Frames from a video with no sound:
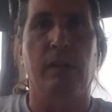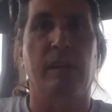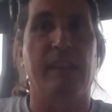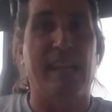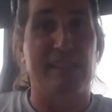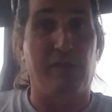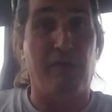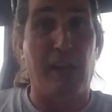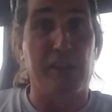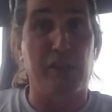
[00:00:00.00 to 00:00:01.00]
that's
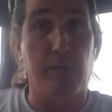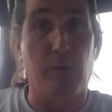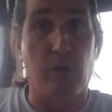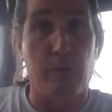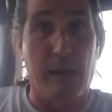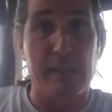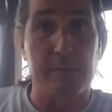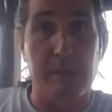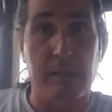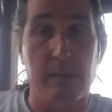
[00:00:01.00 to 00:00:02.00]
sexual
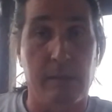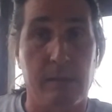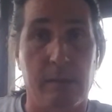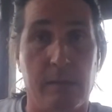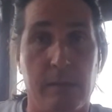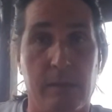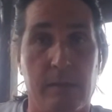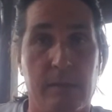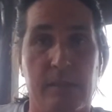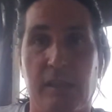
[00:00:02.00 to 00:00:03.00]
harassment?
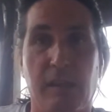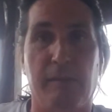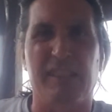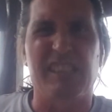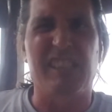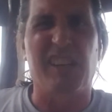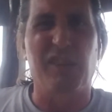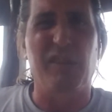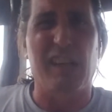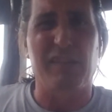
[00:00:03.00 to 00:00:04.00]
She loved it. She's like, dude,
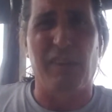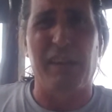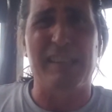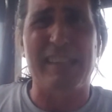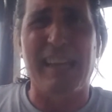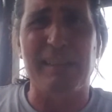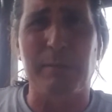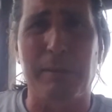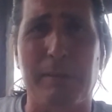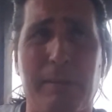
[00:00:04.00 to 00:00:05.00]
that's funny. It's
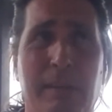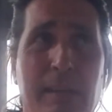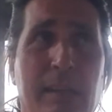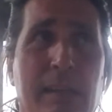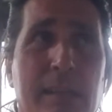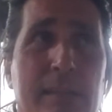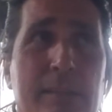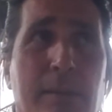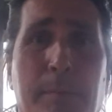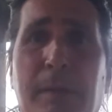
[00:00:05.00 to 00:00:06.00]
S-word. So
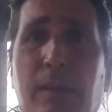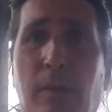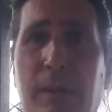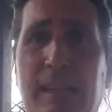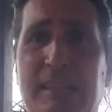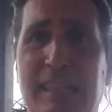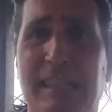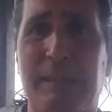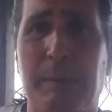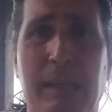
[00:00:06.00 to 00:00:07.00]
I'm like, okay, she
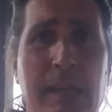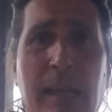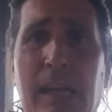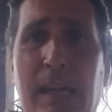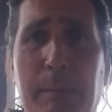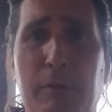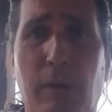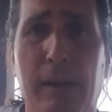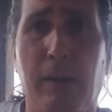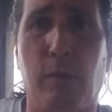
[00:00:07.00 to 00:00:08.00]
gets me. Let me try
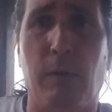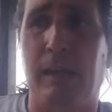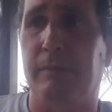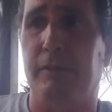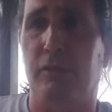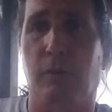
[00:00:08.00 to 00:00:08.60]
another weightlifting joke.